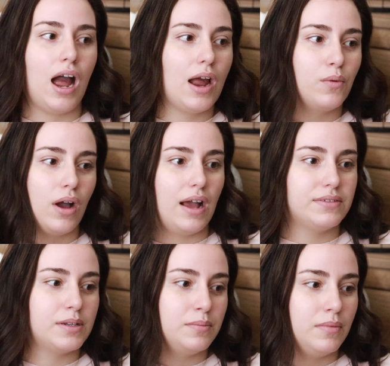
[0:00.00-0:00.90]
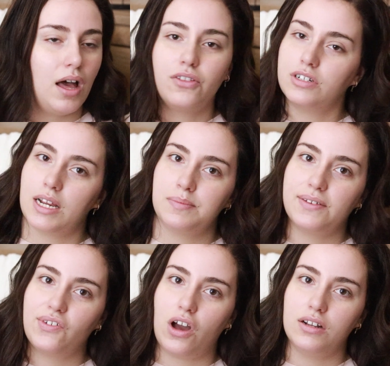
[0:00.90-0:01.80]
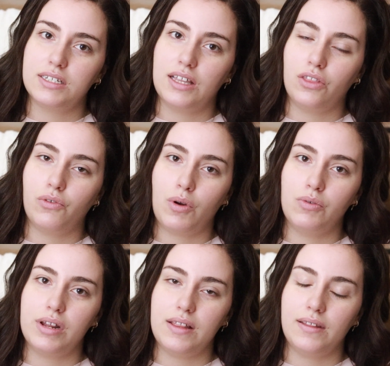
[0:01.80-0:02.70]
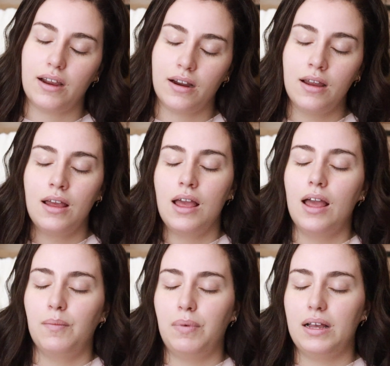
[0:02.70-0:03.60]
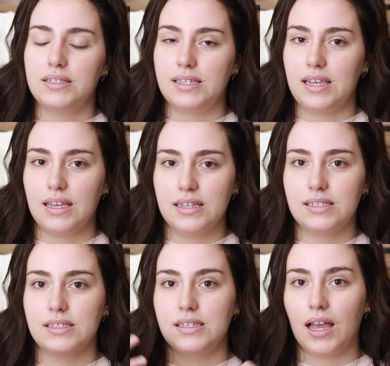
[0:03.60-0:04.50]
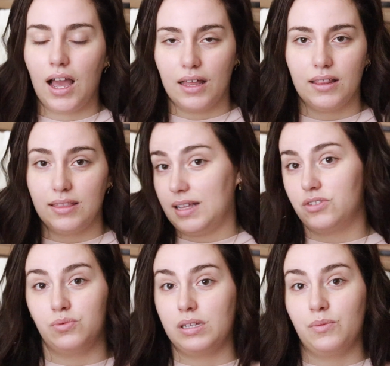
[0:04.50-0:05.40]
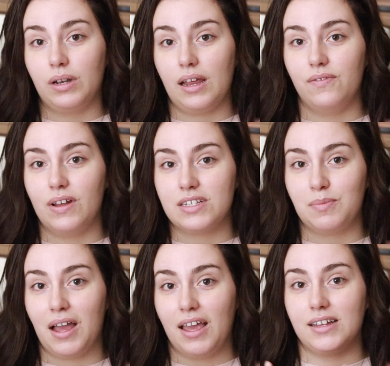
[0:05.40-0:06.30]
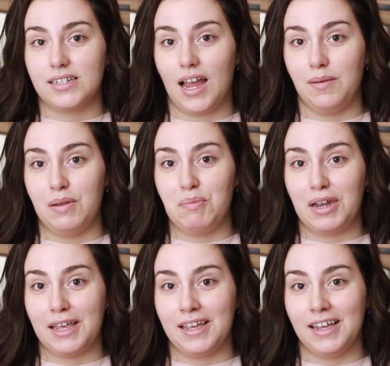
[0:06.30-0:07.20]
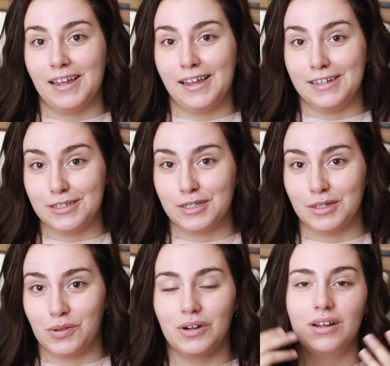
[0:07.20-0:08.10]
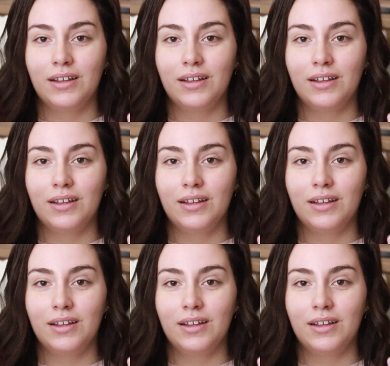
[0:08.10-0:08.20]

I will have some other types of content thrown in there, but seeing as that's really what I invest my time and money into,